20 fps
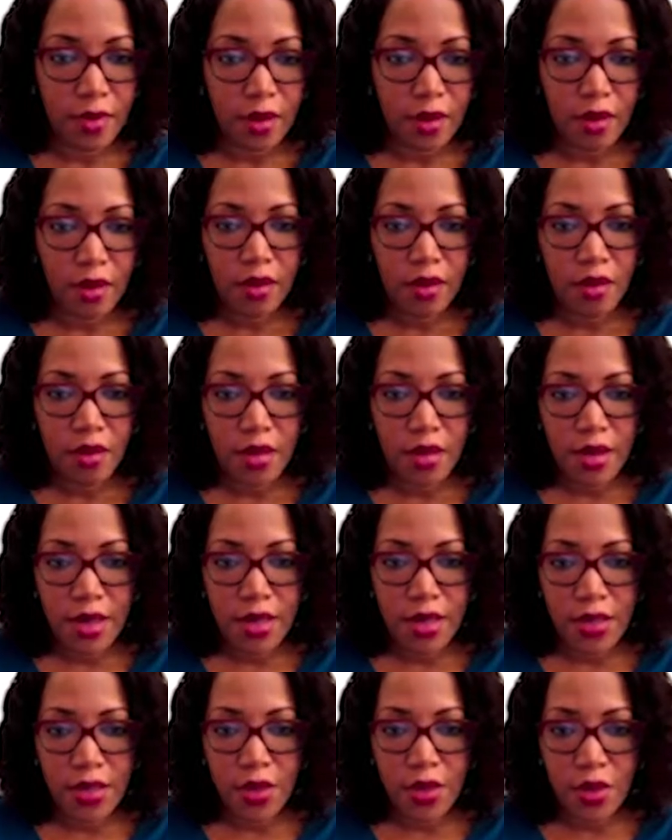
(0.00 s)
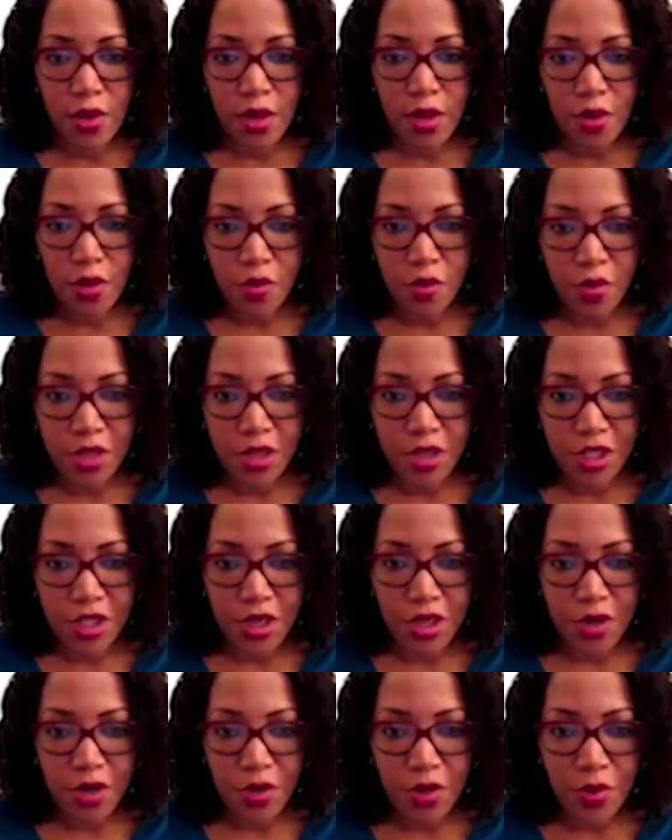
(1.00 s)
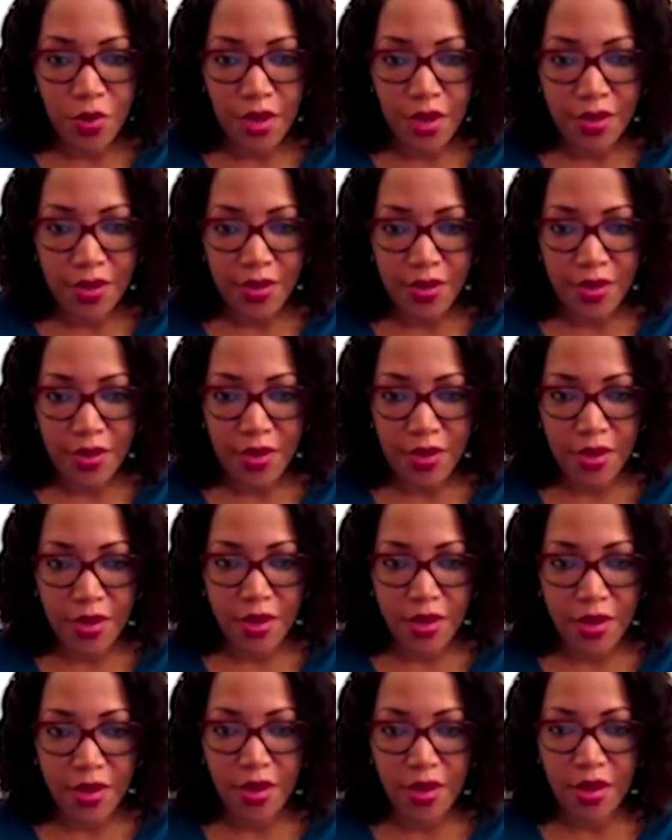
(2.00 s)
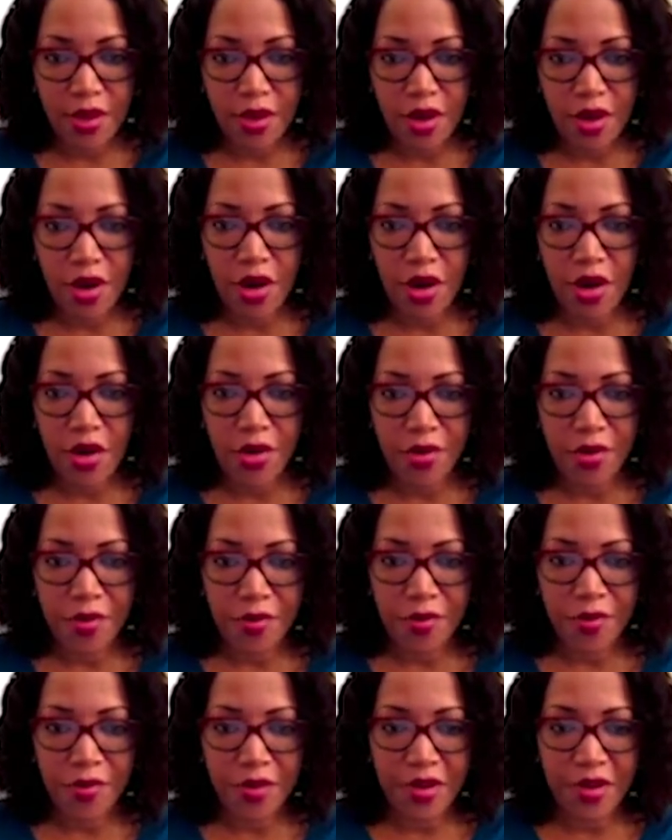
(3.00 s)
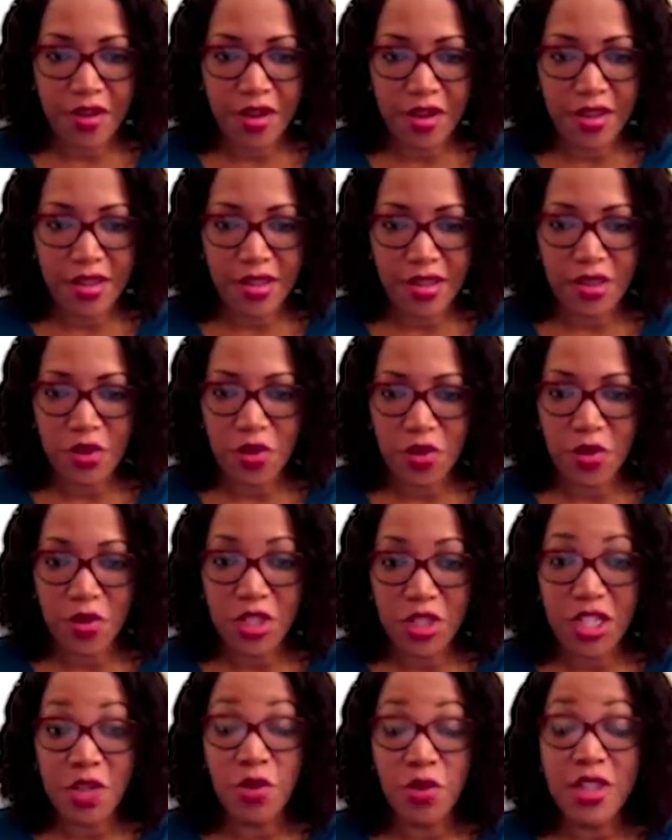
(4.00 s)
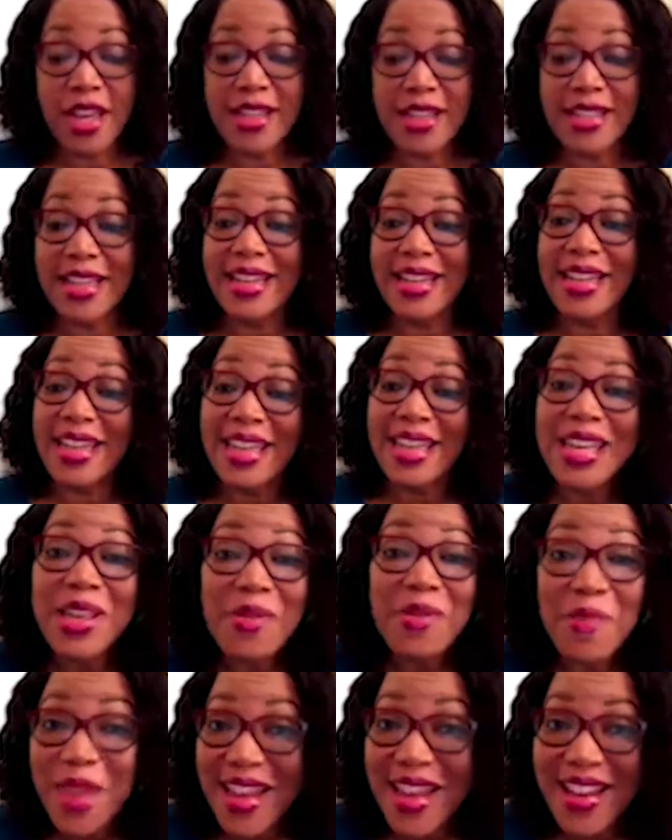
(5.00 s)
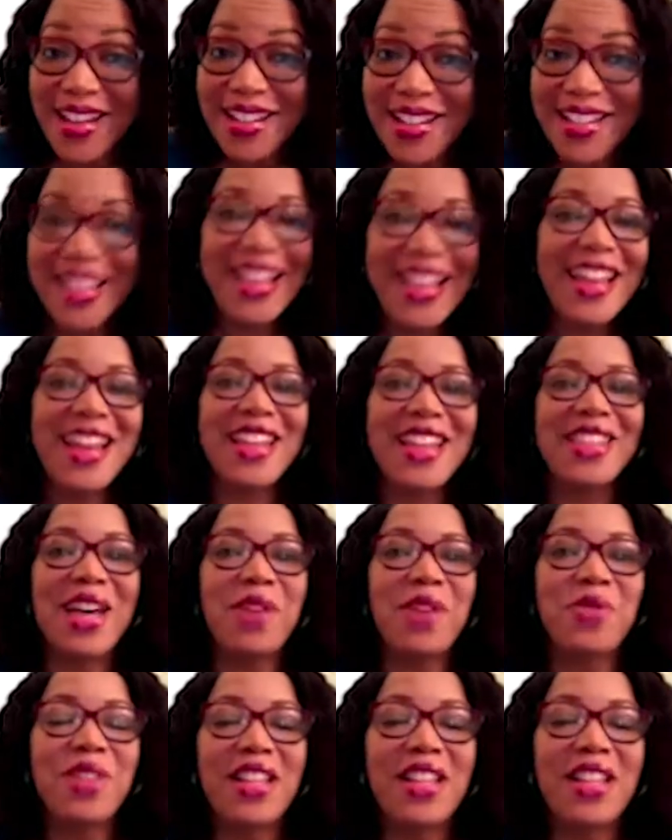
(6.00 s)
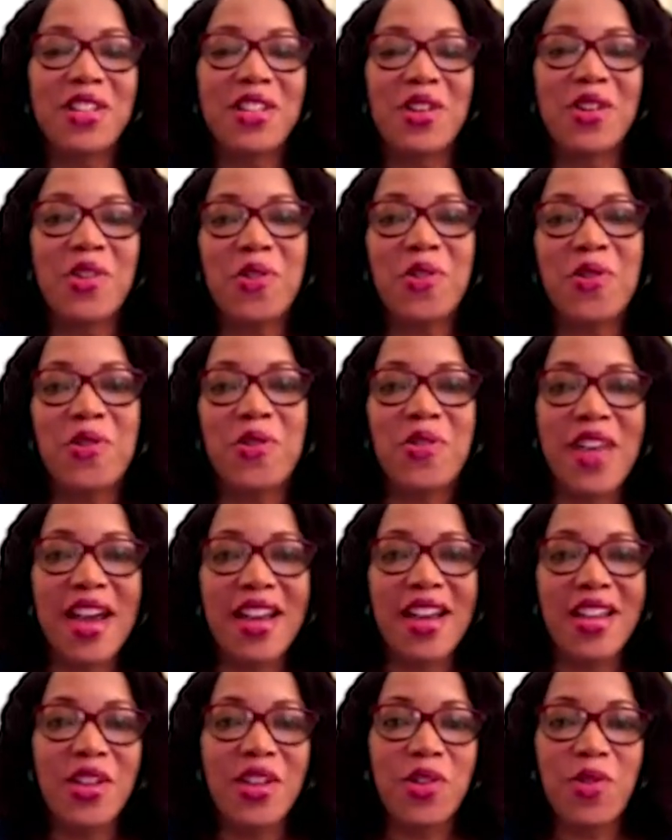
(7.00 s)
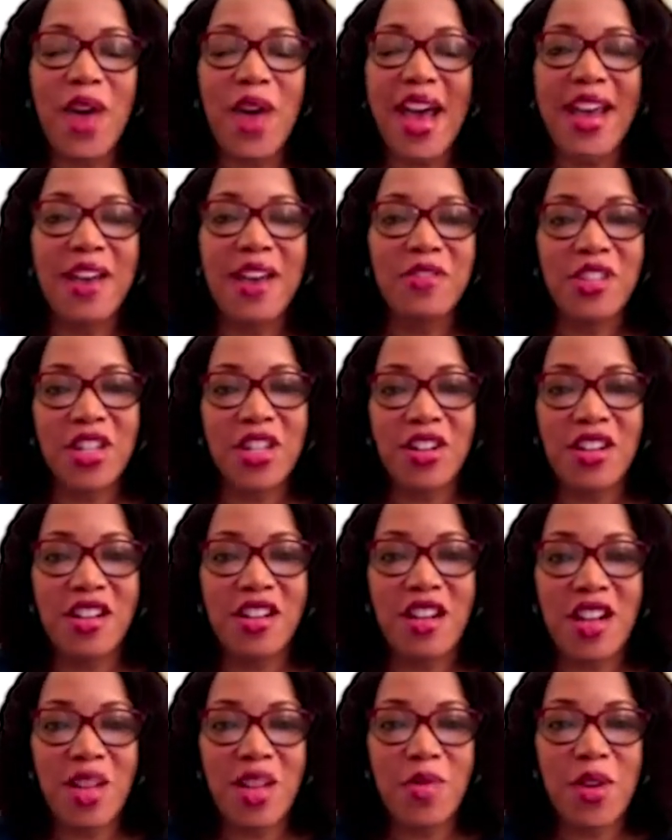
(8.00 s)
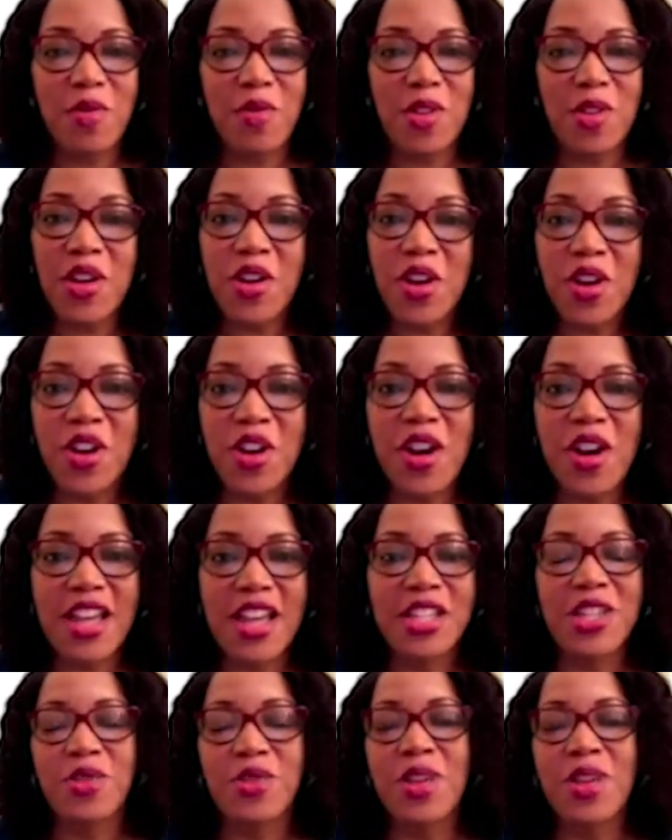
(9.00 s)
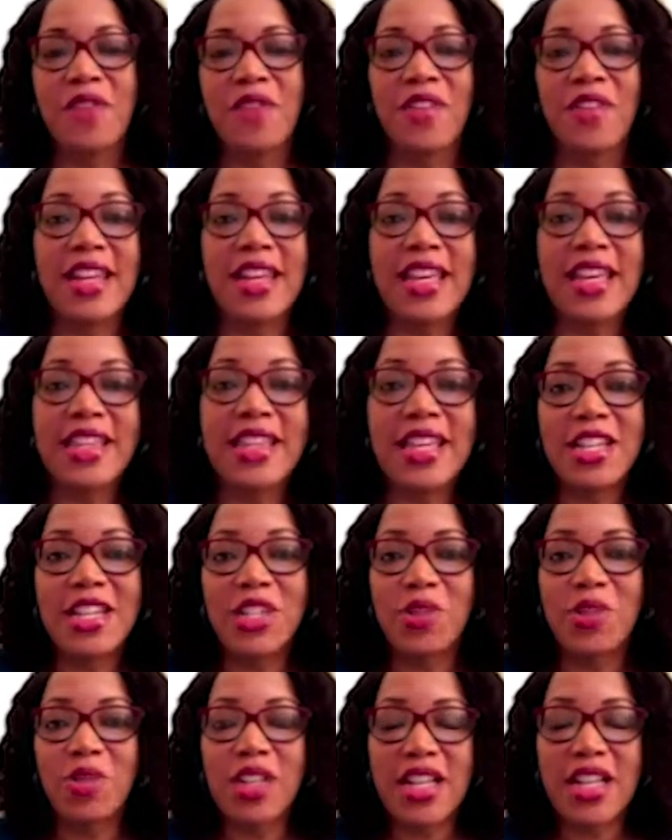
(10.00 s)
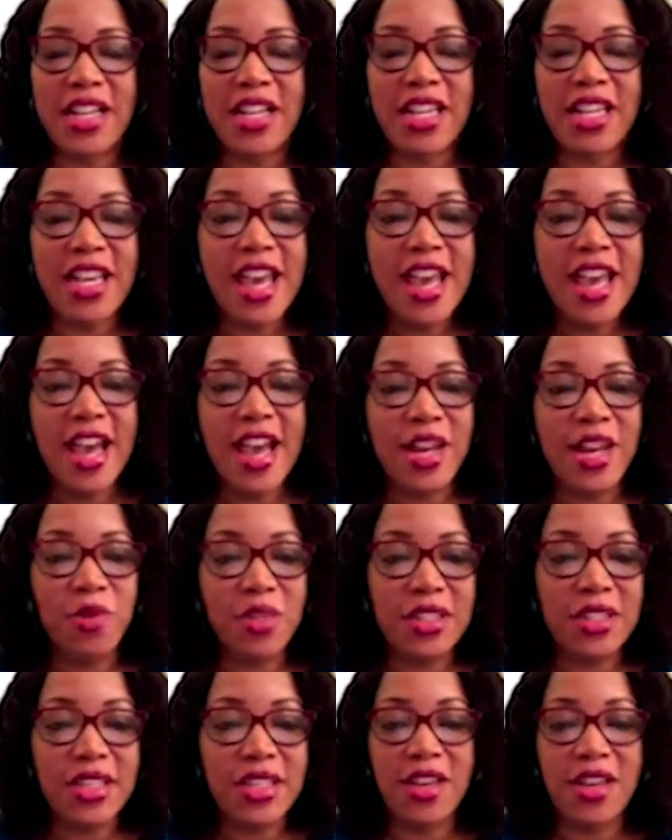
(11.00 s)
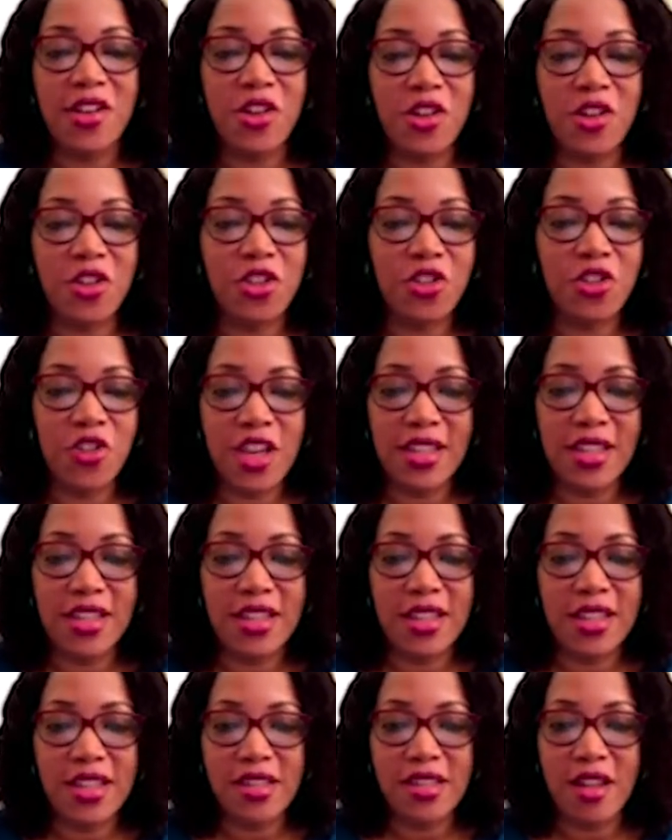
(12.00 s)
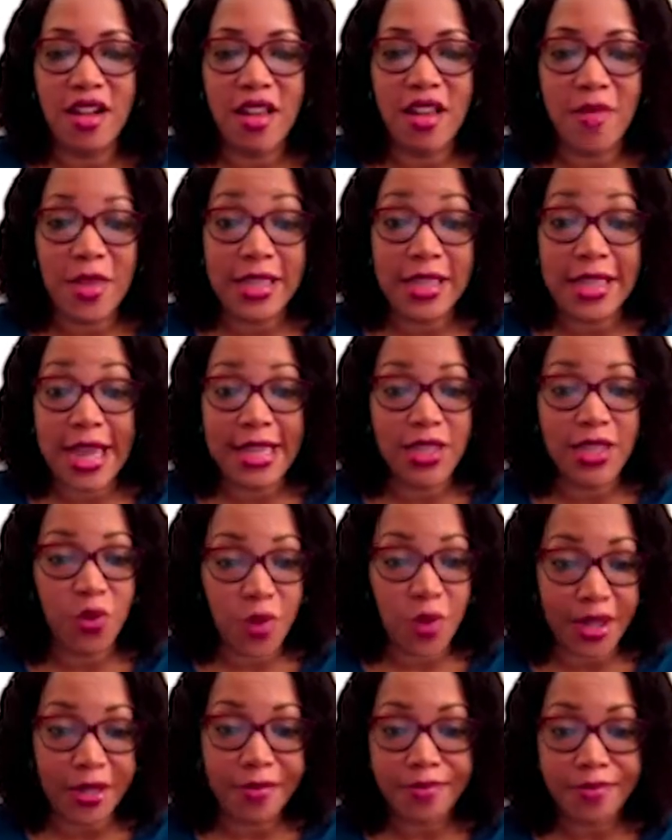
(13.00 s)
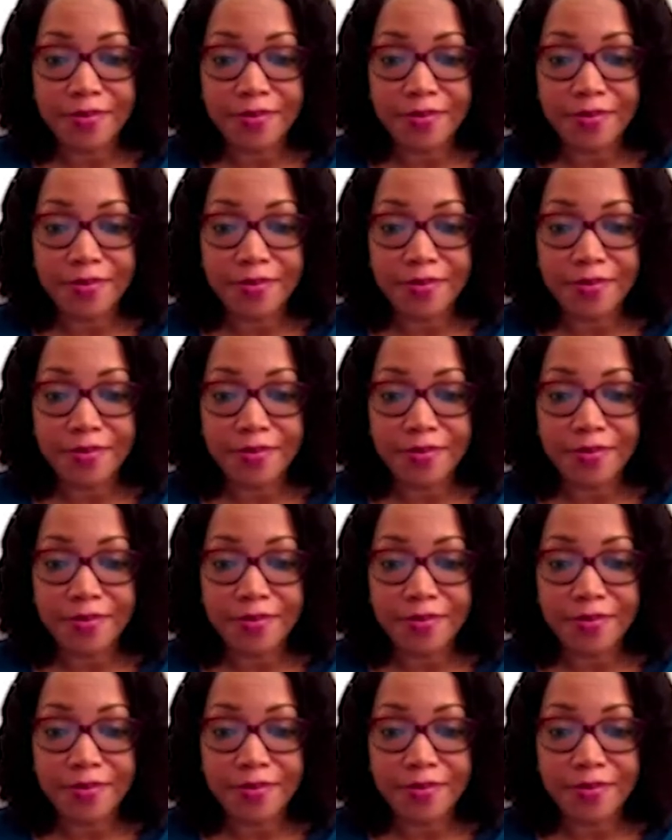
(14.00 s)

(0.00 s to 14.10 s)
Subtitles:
All right. So it would be shared with her. All right. So she would get an email that would let her know that, I have shared a document with her, and she would have a link she would click and it would take her straight to this document as well.